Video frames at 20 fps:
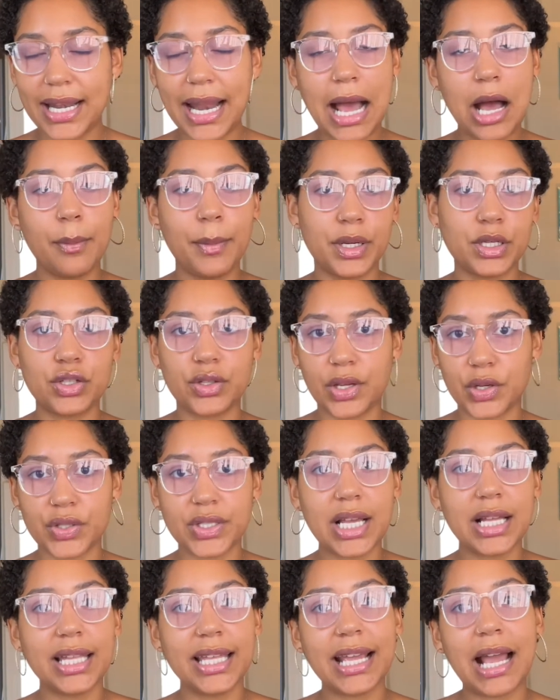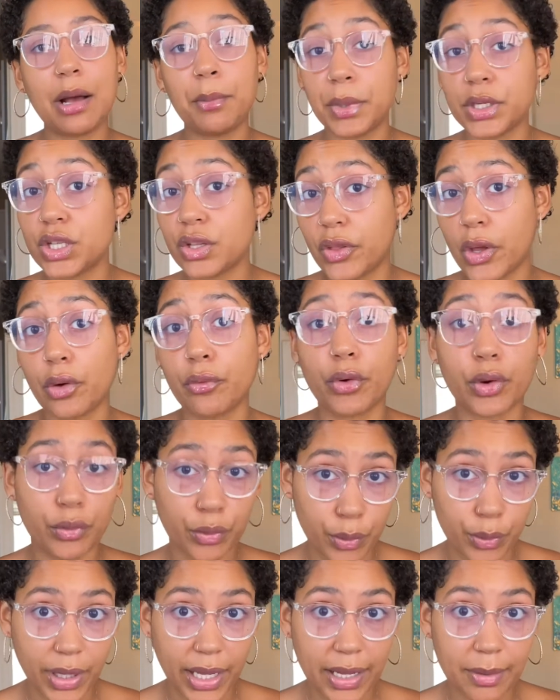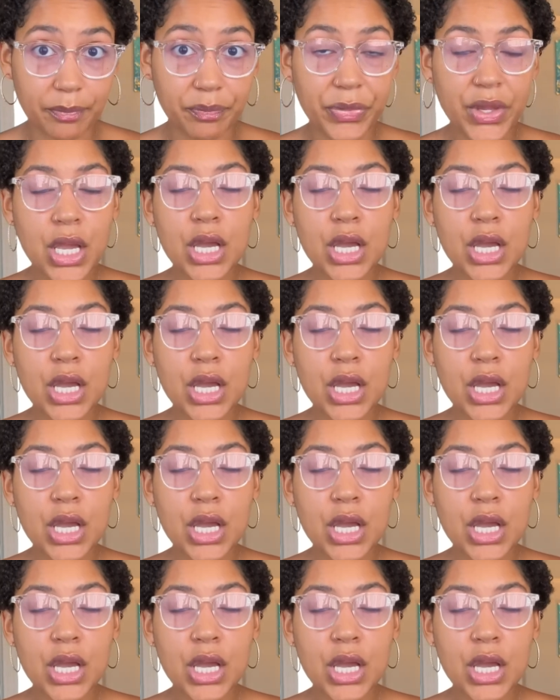How much they're selling, how much they're recruiting.